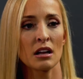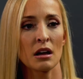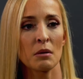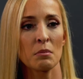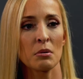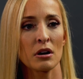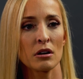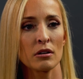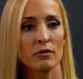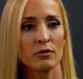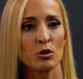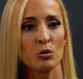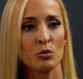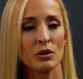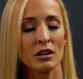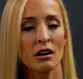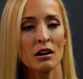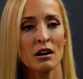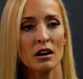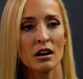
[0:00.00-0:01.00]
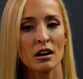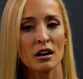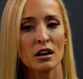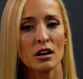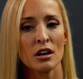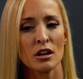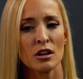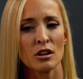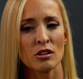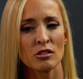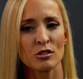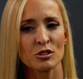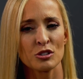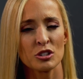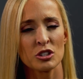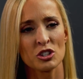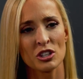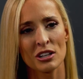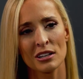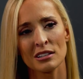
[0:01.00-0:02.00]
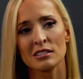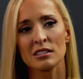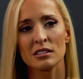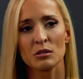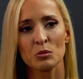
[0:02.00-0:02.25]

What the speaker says: not part of who we are, there's a chance